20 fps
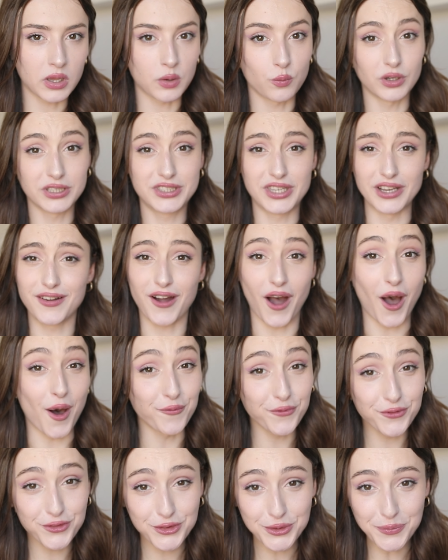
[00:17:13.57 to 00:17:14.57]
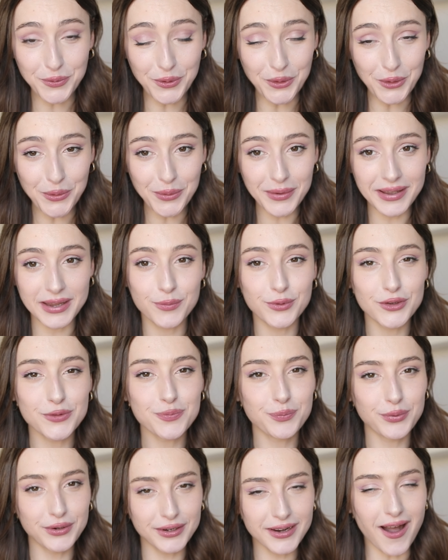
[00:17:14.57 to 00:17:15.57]
wasn't comfortable. It was
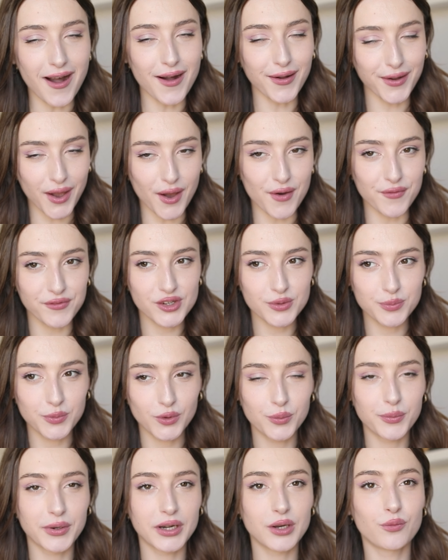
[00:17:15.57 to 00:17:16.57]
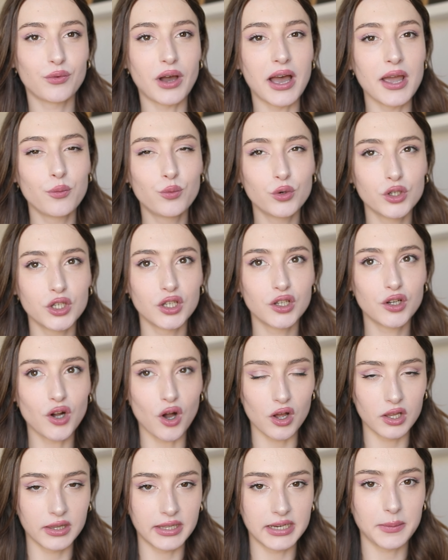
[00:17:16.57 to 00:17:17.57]
pretty uncomfortable, but I wouldn't
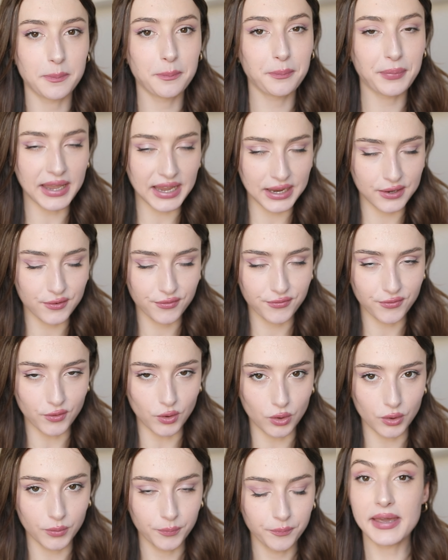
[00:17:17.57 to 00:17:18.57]
call it painful.